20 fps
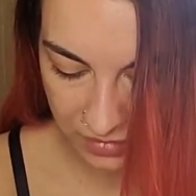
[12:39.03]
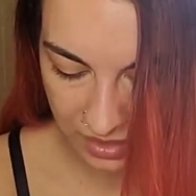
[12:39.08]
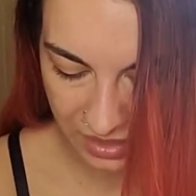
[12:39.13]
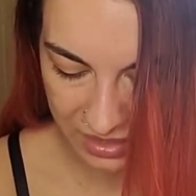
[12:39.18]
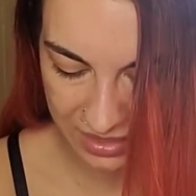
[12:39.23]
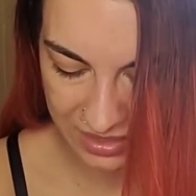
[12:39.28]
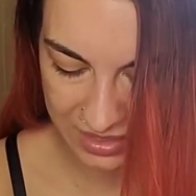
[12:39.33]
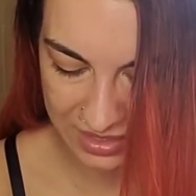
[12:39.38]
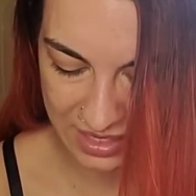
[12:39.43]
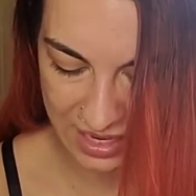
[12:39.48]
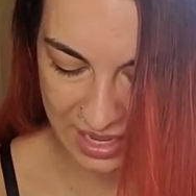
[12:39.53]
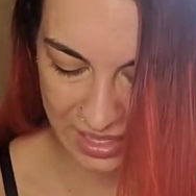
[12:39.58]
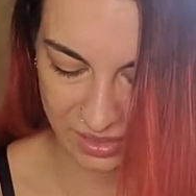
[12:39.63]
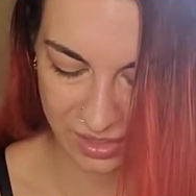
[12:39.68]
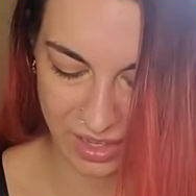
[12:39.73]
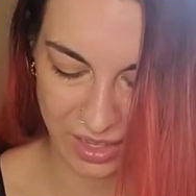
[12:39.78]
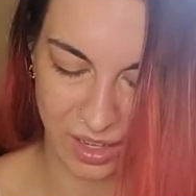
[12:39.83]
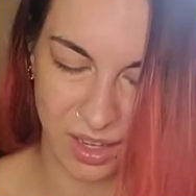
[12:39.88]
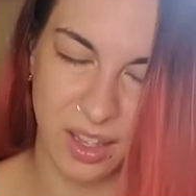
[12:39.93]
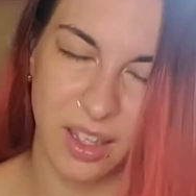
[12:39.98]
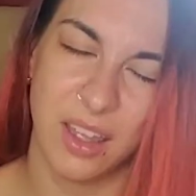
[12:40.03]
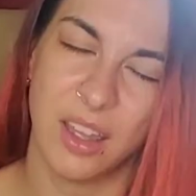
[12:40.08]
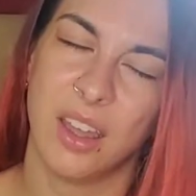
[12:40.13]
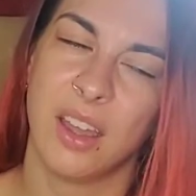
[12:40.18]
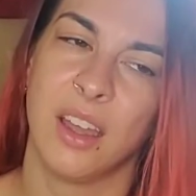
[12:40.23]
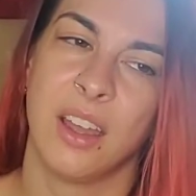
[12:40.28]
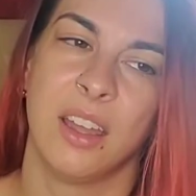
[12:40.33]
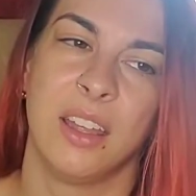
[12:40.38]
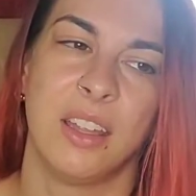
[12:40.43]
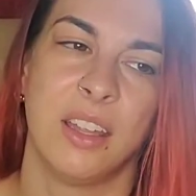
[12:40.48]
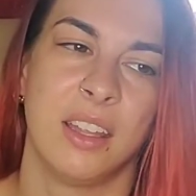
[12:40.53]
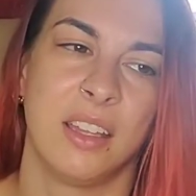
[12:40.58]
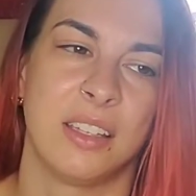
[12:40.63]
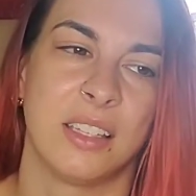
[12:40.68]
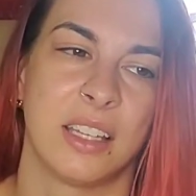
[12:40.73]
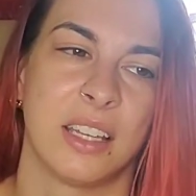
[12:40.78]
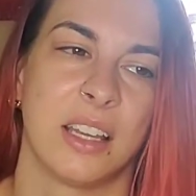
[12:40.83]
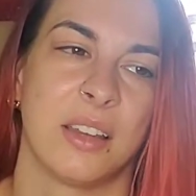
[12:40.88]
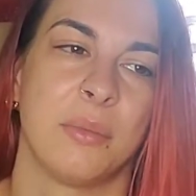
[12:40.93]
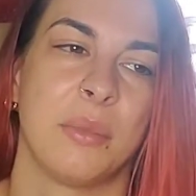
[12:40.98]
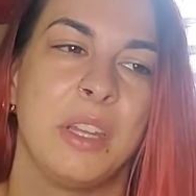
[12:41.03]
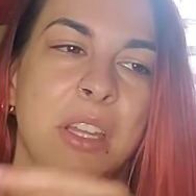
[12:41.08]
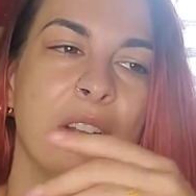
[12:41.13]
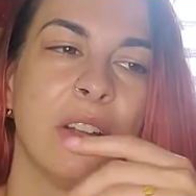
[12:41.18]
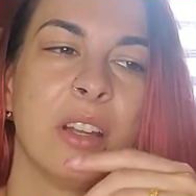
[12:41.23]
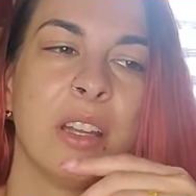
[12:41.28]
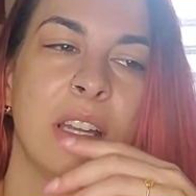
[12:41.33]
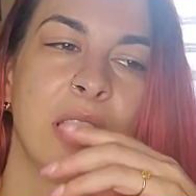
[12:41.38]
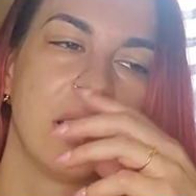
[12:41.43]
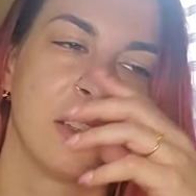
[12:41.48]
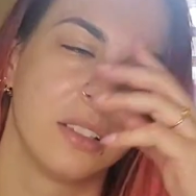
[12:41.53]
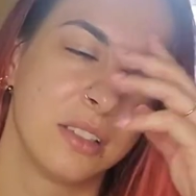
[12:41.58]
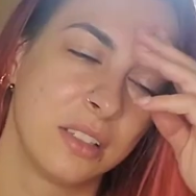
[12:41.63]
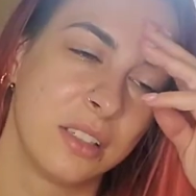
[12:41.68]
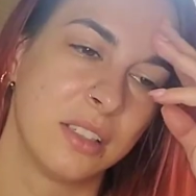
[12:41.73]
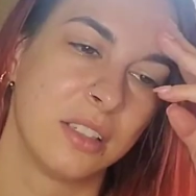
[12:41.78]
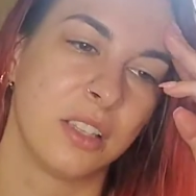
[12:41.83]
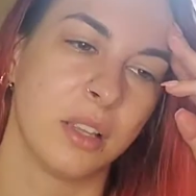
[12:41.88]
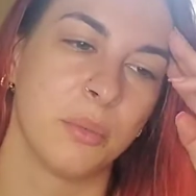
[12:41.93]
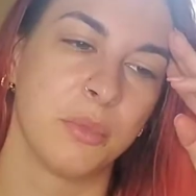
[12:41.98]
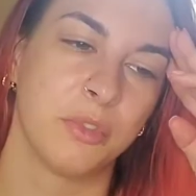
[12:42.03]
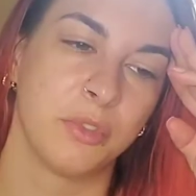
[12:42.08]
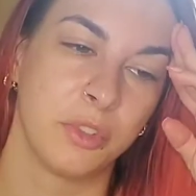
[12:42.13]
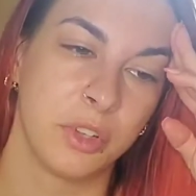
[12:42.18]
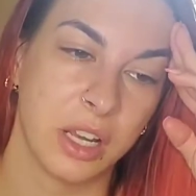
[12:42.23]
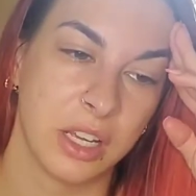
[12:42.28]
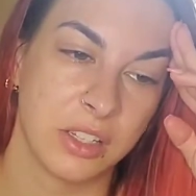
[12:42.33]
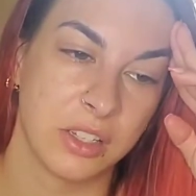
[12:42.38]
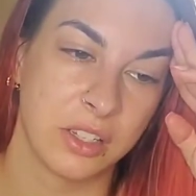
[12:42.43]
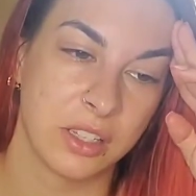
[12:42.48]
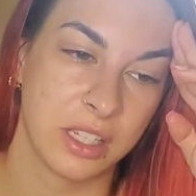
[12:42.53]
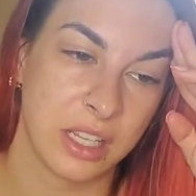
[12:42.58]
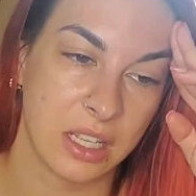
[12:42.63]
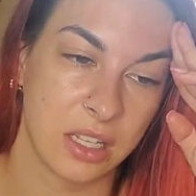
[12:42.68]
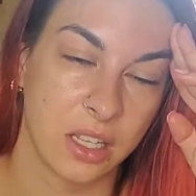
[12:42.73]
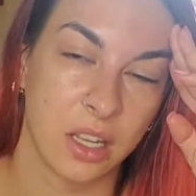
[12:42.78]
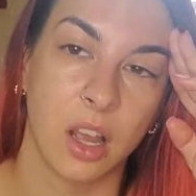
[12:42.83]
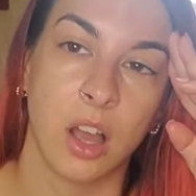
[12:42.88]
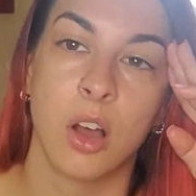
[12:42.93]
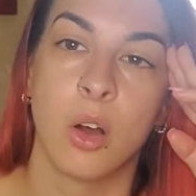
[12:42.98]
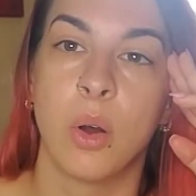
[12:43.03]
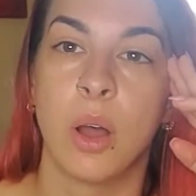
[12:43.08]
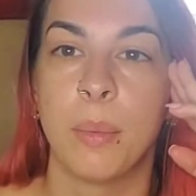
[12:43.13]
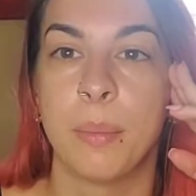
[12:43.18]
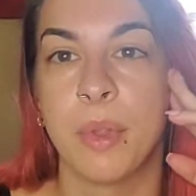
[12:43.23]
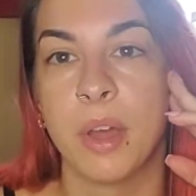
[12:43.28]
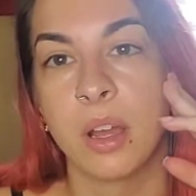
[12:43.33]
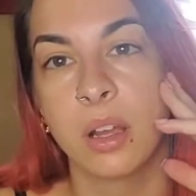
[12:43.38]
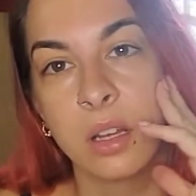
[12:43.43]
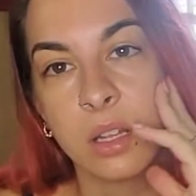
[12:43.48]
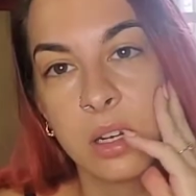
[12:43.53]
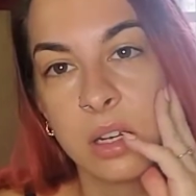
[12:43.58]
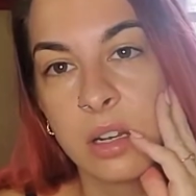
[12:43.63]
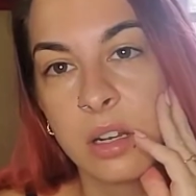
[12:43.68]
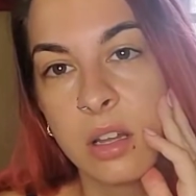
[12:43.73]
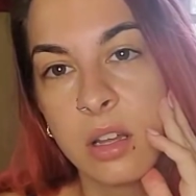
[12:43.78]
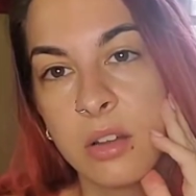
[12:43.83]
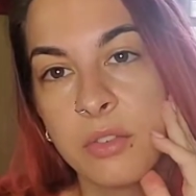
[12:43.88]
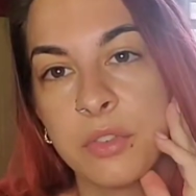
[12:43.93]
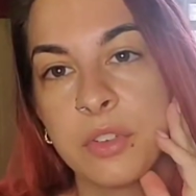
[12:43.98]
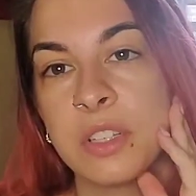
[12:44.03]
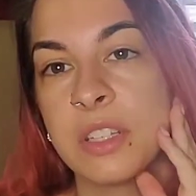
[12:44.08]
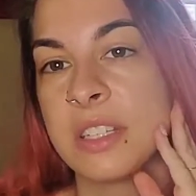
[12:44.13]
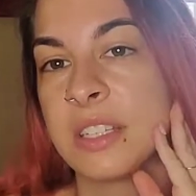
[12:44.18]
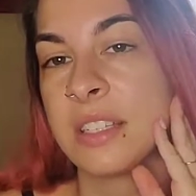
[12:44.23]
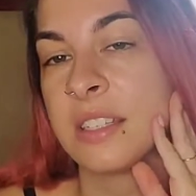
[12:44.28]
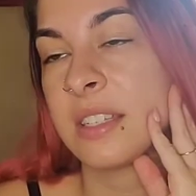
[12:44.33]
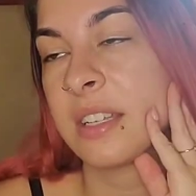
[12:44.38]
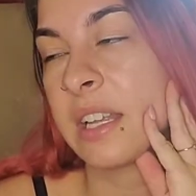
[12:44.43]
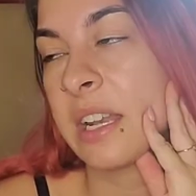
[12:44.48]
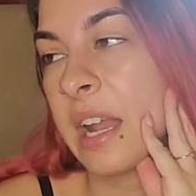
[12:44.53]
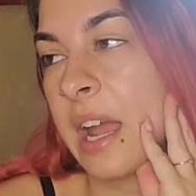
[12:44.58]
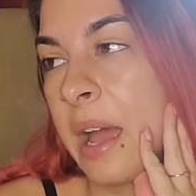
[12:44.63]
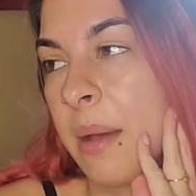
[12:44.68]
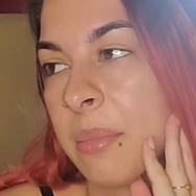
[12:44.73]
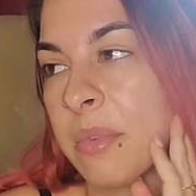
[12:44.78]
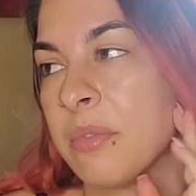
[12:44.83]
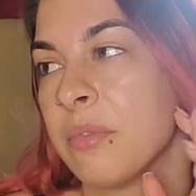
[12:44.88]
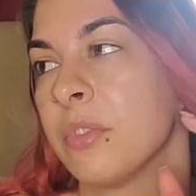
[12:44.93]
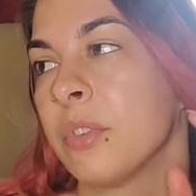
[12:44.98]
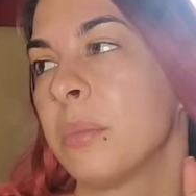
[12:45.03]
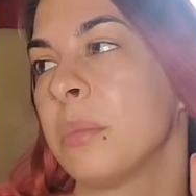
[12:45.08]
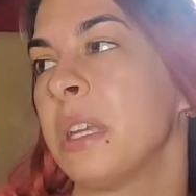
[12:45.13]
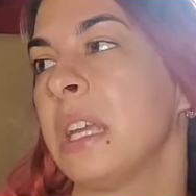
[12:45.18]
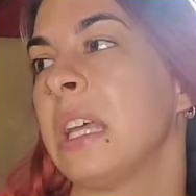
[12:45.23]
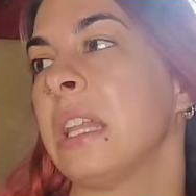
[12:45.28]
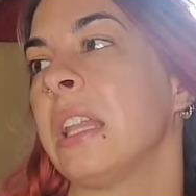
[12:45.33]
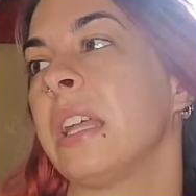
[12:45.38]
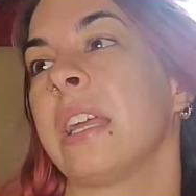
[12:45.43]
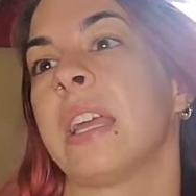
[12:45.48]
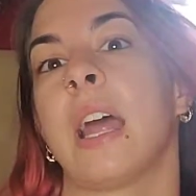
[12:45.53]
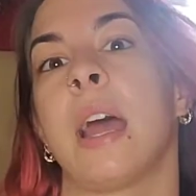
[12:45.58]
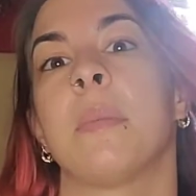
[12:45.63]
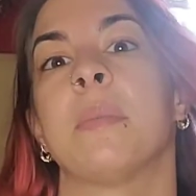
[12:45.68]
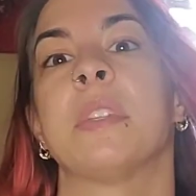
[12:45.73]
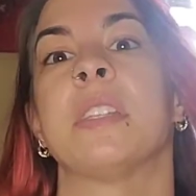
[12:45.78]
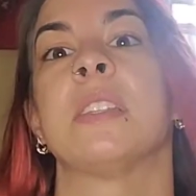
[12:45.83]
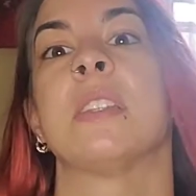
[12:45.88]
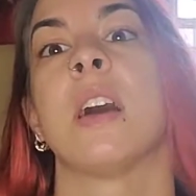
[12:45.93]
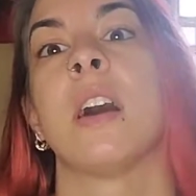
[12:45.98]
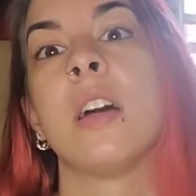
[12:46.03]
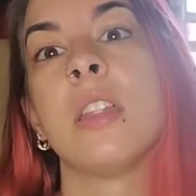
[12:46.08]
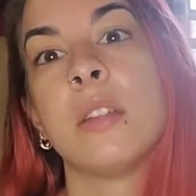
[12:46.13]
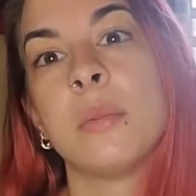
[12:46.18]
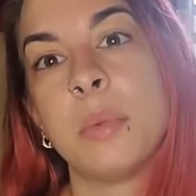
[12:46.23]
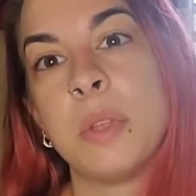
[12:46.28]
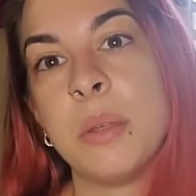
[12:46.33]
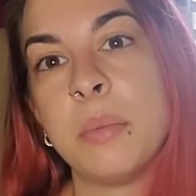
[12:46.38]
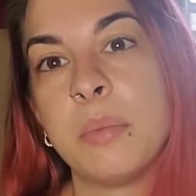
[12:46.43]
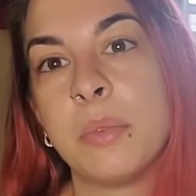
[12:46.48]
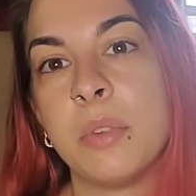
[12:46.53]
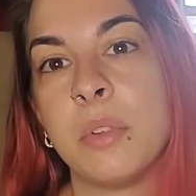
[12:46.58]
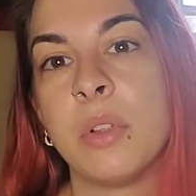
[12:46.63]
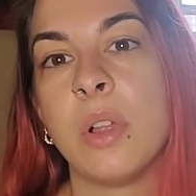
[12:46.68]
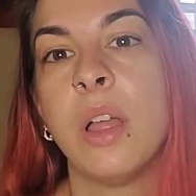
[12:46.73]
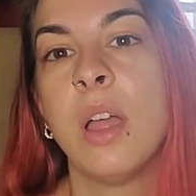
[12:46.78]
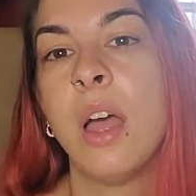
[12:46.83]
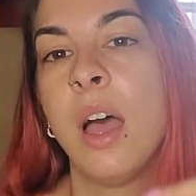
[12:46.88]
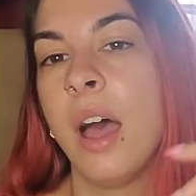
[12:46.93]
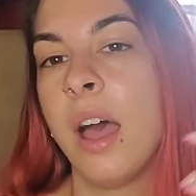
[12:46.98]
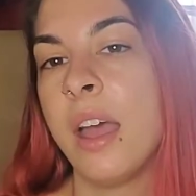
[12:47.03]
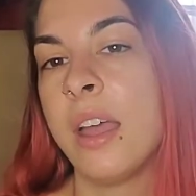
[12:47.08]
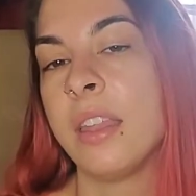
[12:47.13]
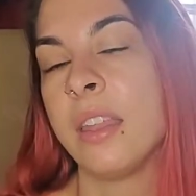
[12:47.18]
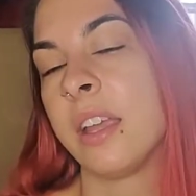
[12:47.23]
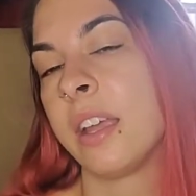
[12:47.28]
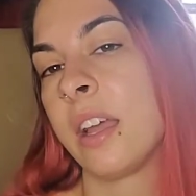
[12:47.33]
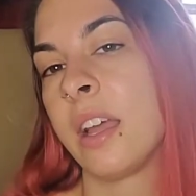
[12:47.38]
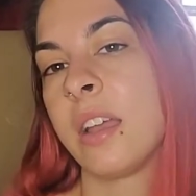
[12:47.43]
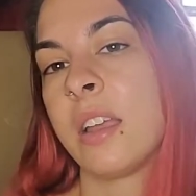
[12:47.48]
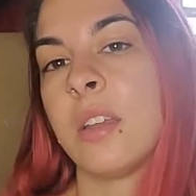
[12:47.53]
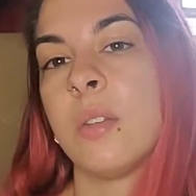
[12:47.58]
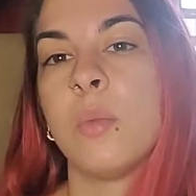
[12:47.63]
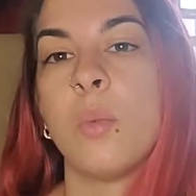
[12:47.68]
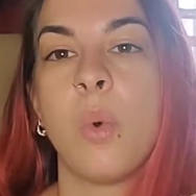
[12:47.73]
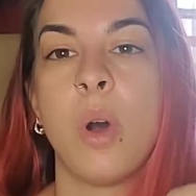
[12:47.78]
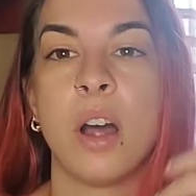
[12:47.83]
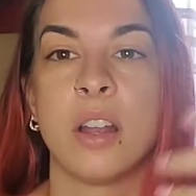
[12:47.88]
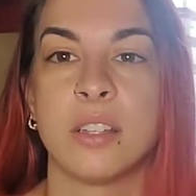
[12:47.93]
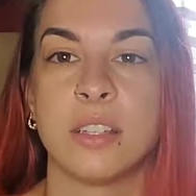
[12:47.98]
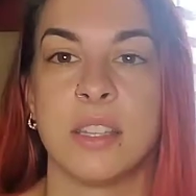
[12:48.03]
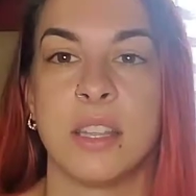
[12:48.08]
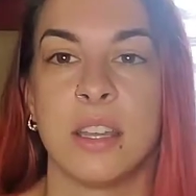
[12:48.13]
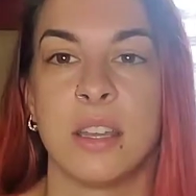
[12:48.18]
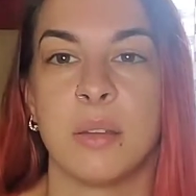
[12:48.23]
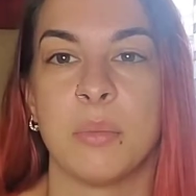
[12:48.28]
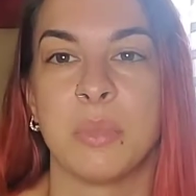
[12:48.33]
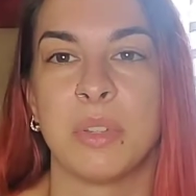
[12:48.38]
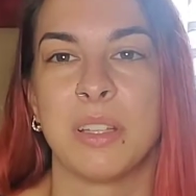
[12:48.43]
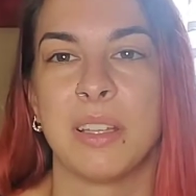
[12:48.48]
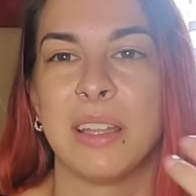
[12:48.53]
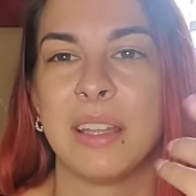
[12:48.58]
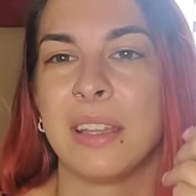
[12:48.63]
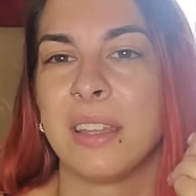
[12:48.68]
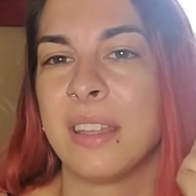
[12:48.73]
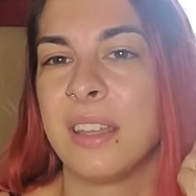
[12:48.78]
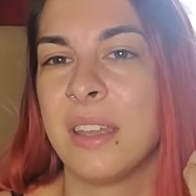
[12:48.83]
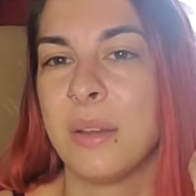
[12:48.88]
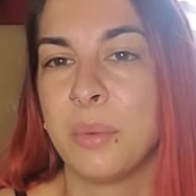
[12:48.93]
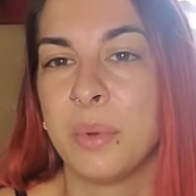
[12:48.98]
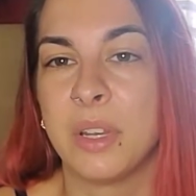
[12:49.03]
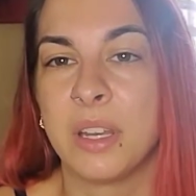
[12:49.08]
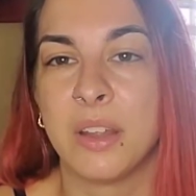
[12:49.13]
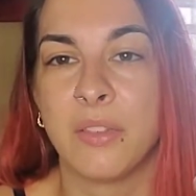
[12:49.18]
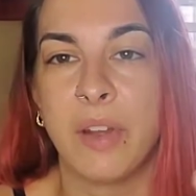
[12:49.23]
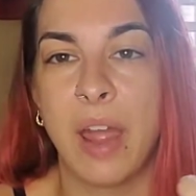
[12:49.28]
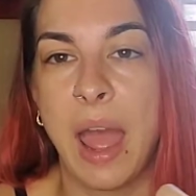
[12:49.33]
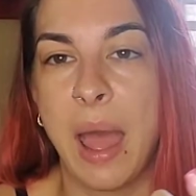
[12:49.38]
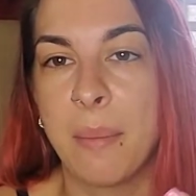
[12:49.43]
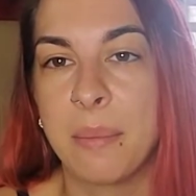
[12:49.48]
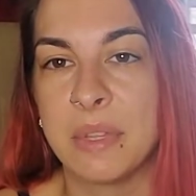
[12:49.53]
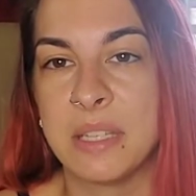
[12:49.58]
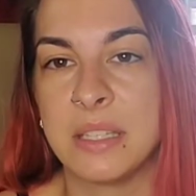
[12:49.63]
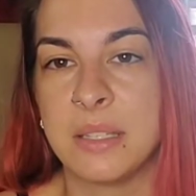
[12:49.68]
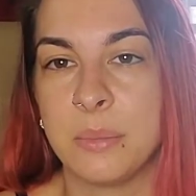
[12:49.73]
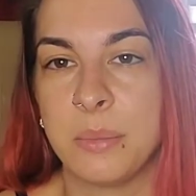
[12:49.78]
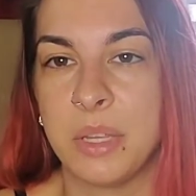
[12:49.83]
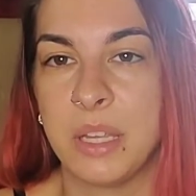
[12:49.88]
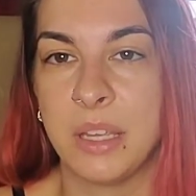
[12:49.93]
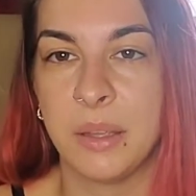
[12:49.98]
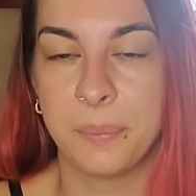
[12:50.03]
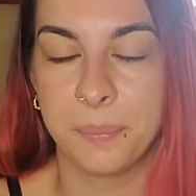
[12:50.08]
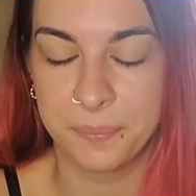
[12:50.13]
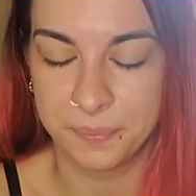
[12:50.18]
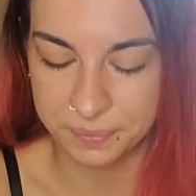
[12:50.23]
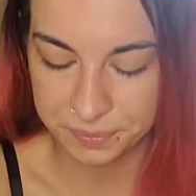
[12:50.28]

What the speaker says: and saying like, it's like I'm hearing some of you guys are saying like, oh, I'm not good enough, or this isn't gonna happen for me. Like it happens to other people and like I can watch them, but like it would never happen to me.